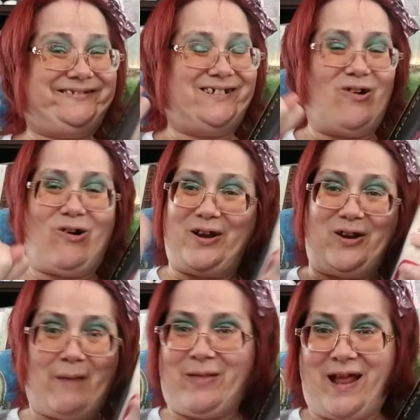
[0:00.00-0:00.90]
Or you're
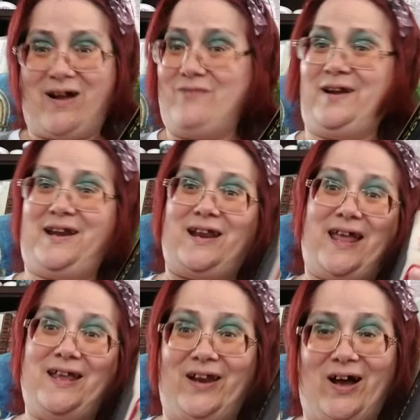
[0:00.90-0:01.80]
not planning on reading
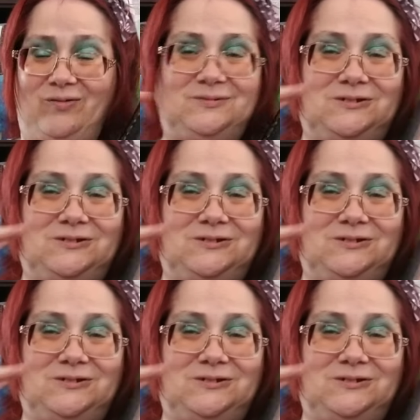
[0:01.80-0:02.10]
it, you know.